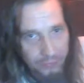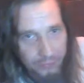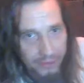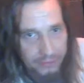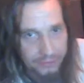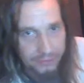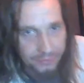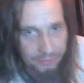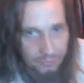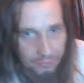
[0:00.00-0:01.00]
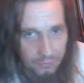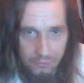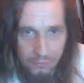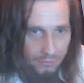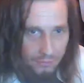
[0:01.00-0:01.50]
and
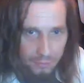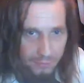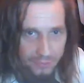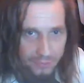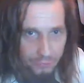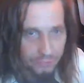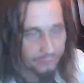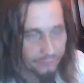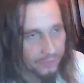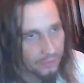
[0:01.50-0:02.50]
it plays wonderfully.